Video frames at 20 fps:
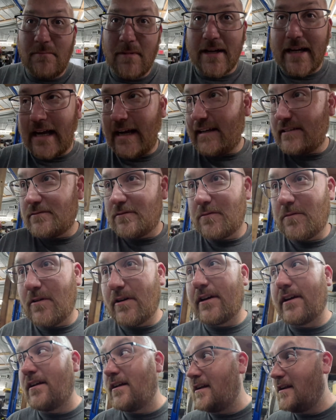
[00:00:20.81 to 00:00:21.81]
my guys were
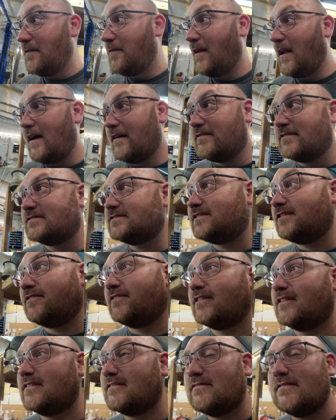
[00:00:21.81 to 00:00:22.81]
working on it while I was
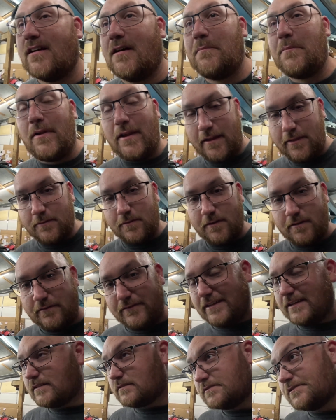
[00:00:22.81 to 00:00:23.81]
tuning a plethora of
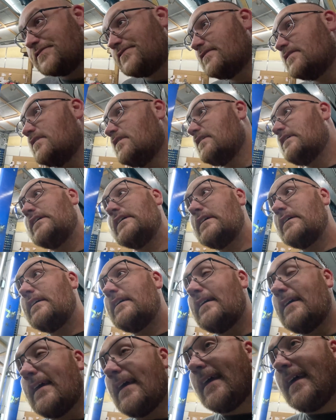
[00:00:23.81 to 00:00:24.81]
vehicles.
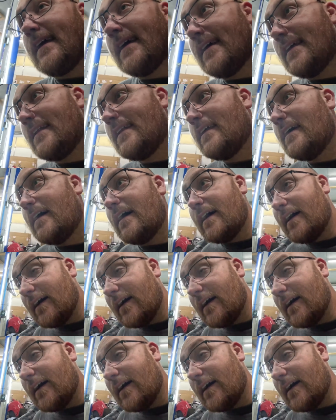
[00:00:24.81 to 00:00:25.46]
And